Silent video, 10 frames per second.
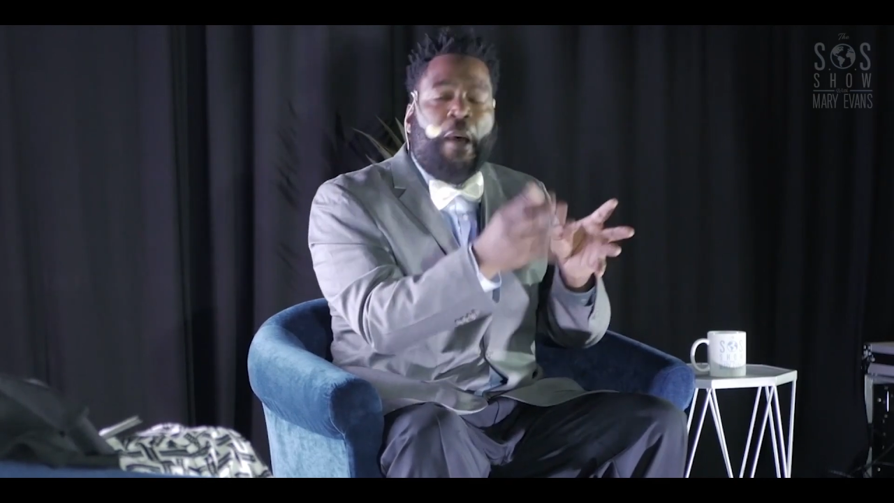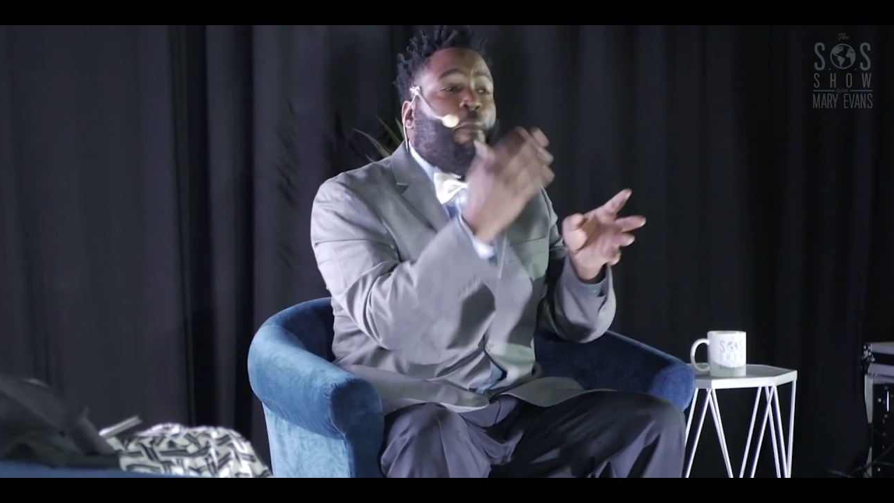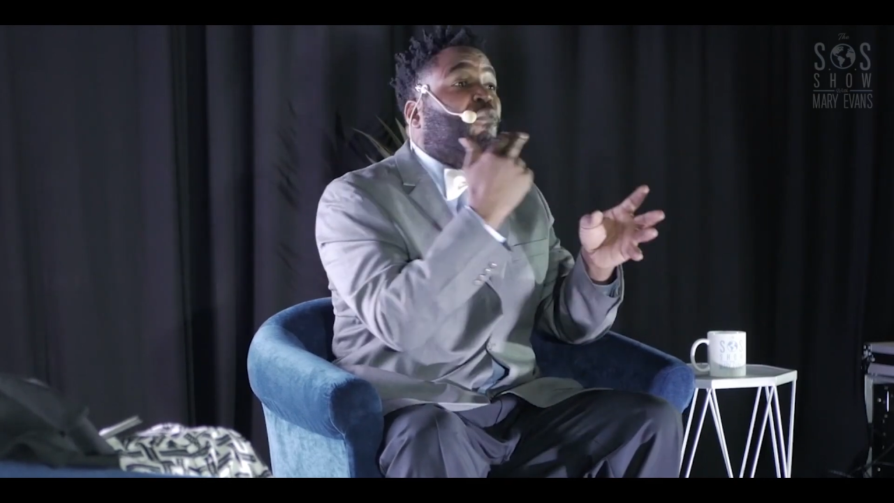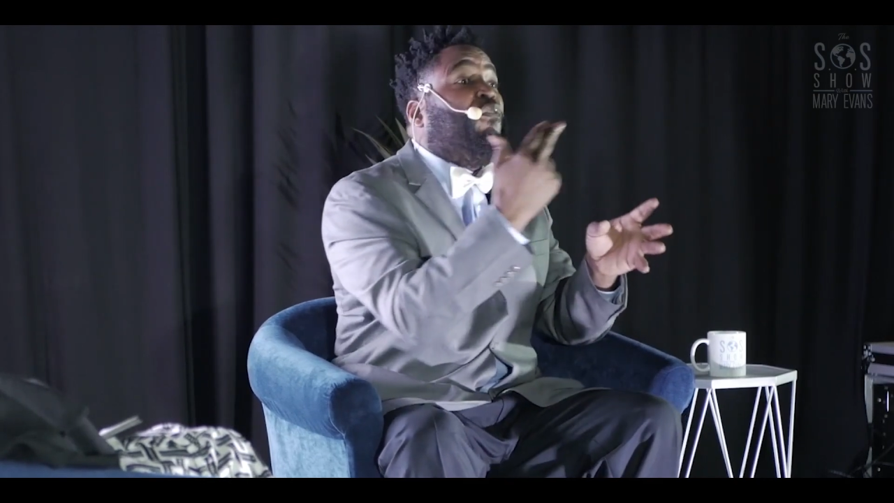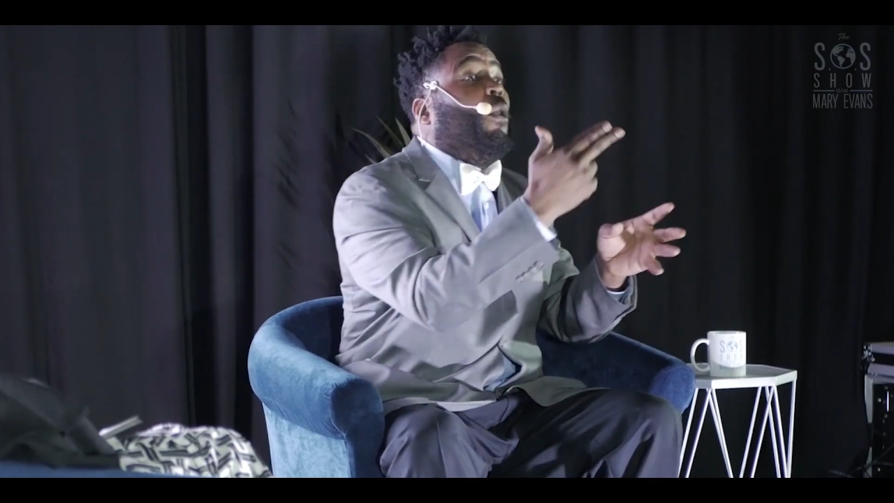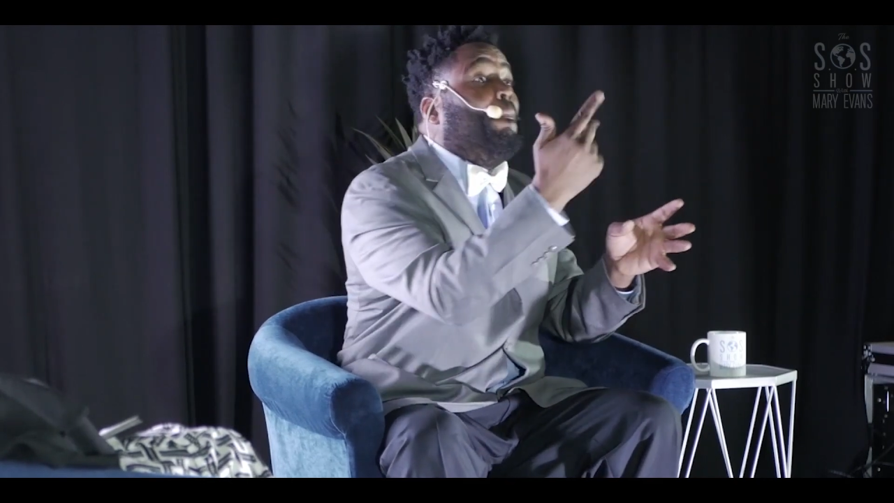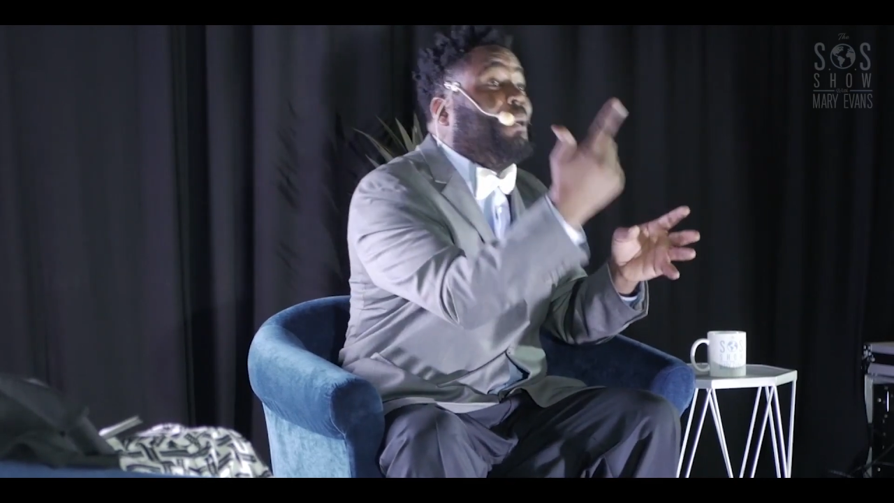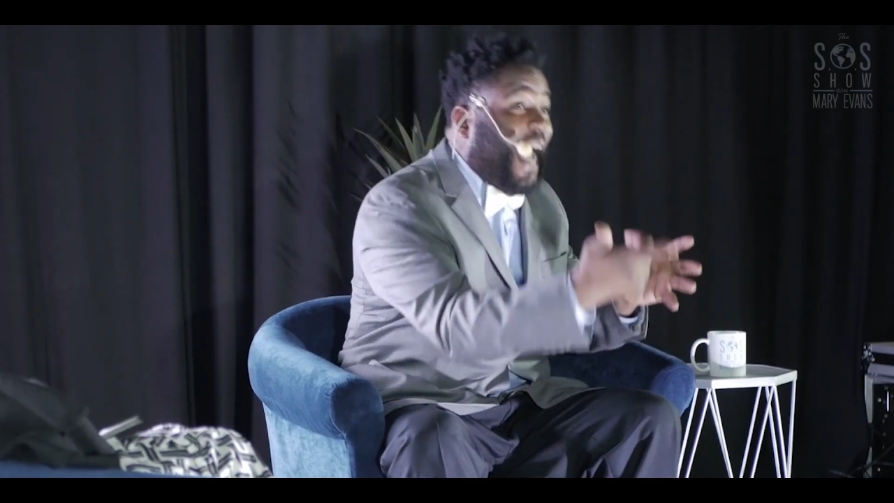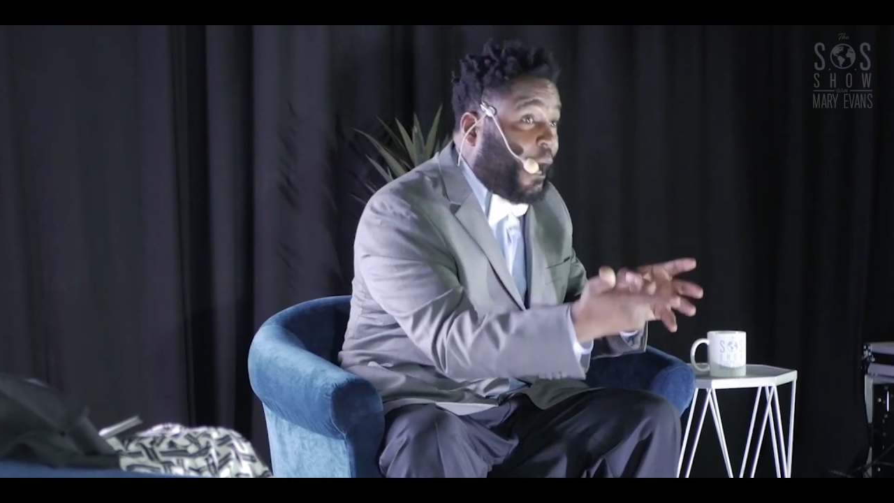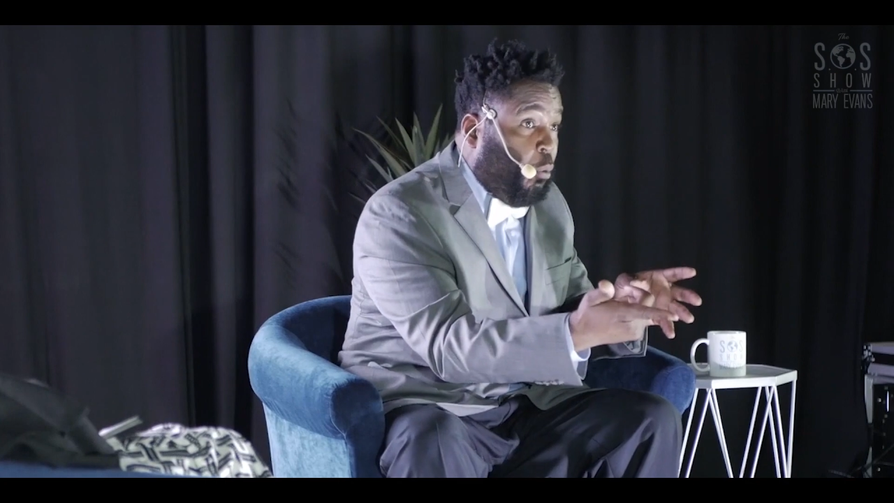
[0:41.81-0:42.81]
before a
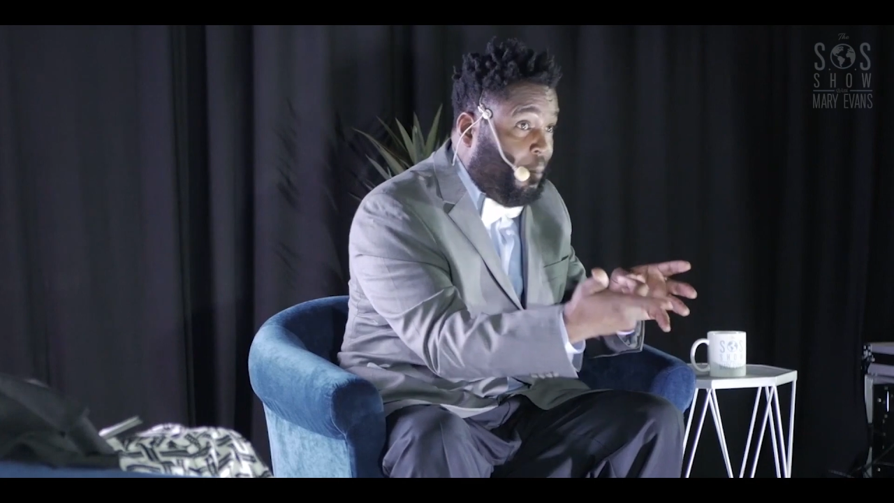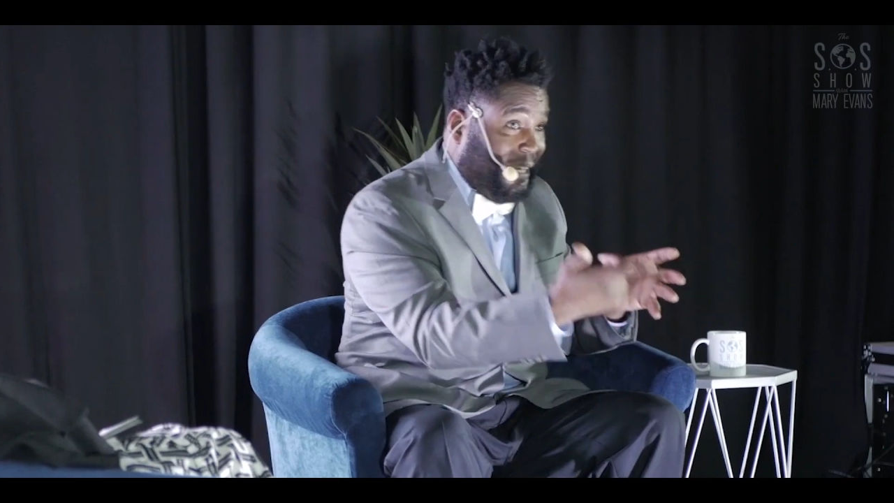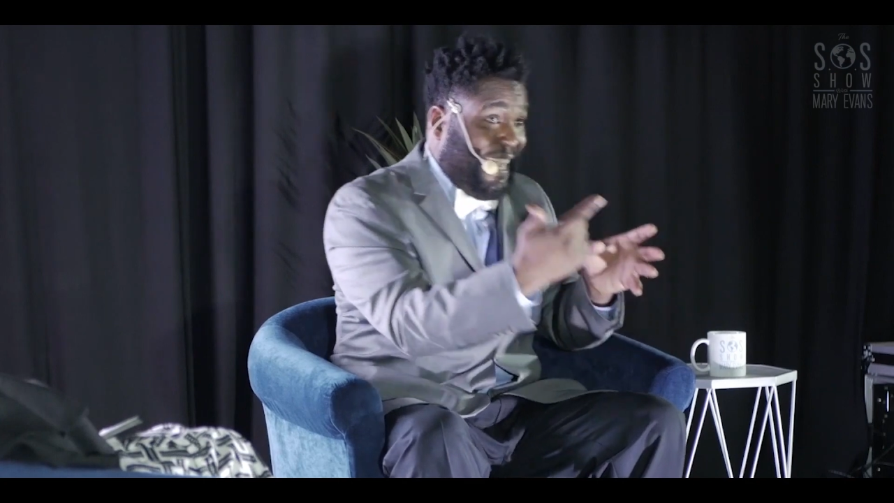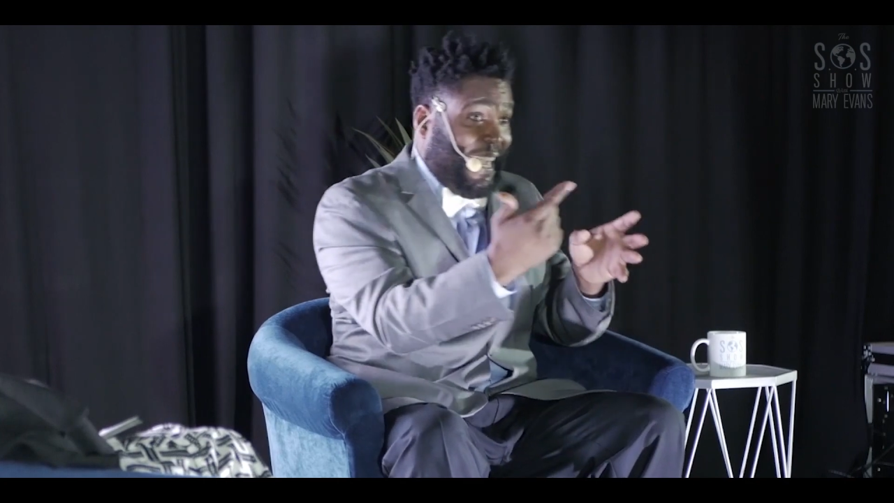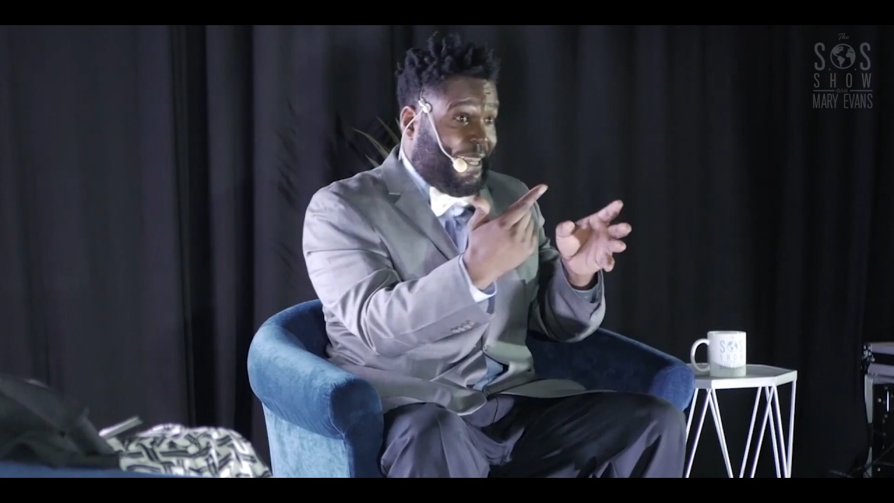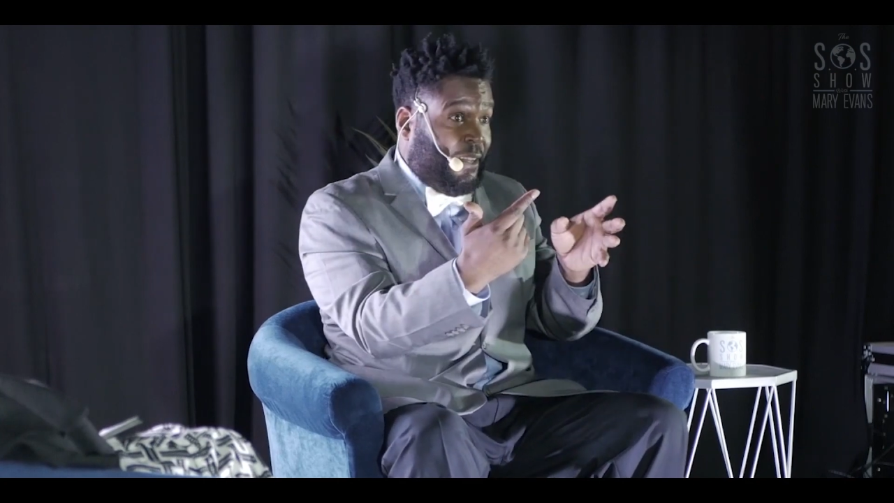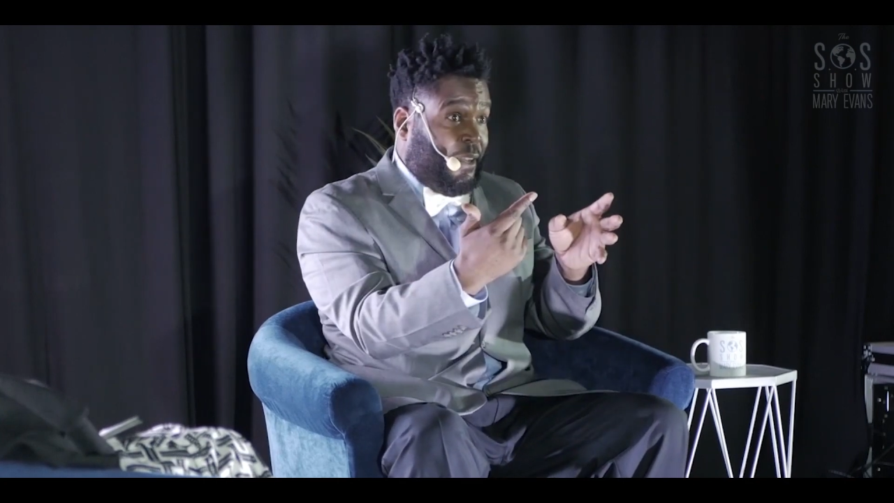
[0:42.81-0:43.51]
black woman can,